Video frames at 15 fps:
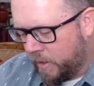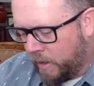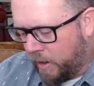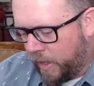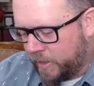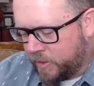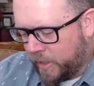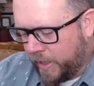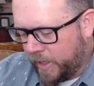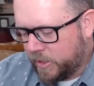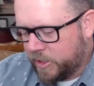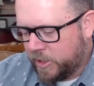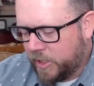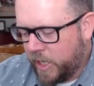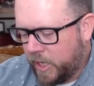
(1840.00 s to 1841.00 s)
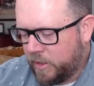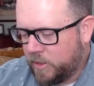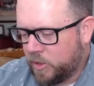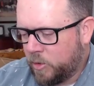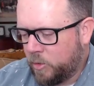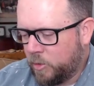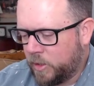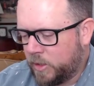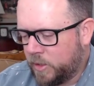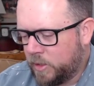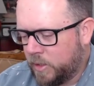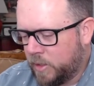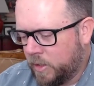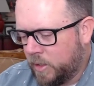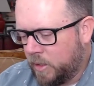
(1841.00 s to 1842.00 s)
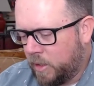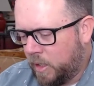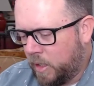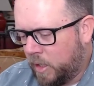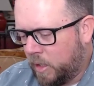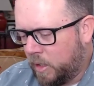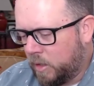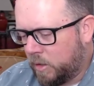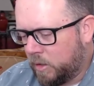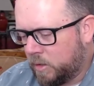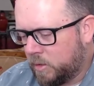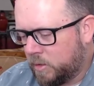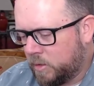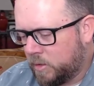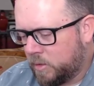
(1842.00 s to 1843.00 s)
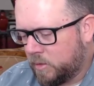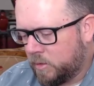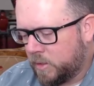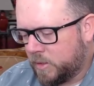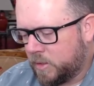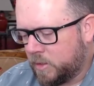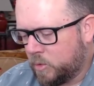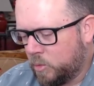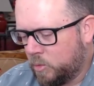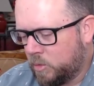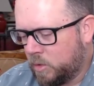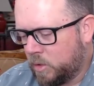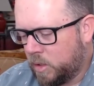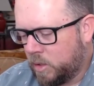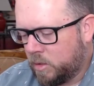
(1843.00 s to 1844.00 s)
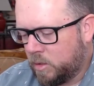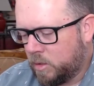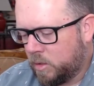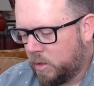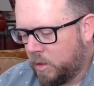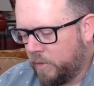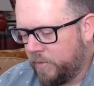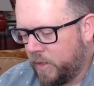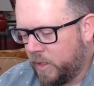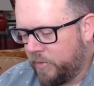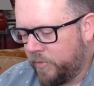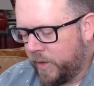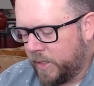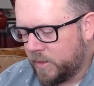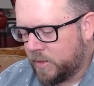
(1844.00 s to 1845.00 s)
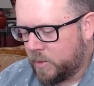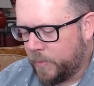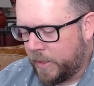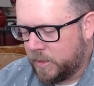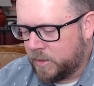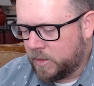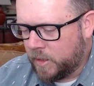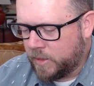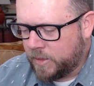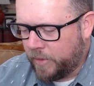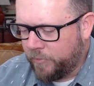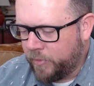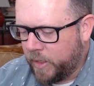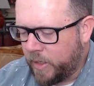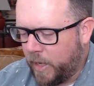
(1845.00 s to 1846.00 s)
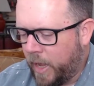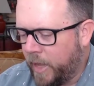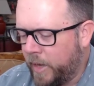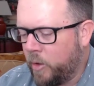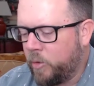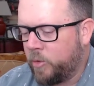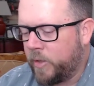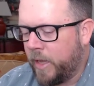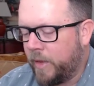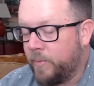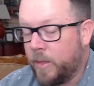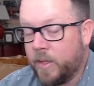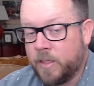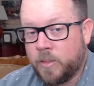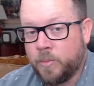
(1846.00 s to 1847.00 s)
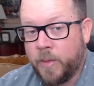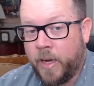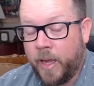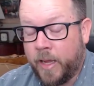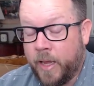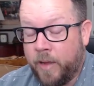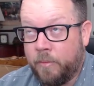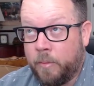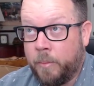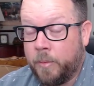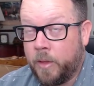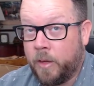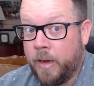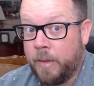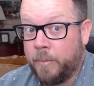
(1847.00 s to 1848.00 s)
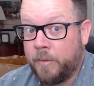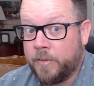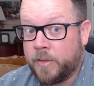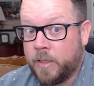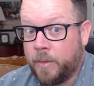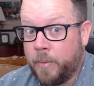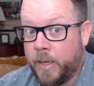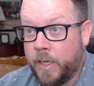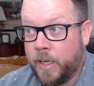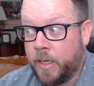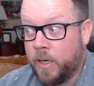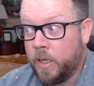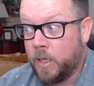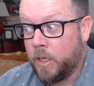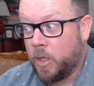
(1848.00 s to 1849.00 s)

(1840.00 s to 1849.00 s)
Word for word: All right, so I got a challenge coin. Uh, this is cool of the Advanced Space Studies. I forget, I know who gave me this, but I can't remember their name off the top of my head.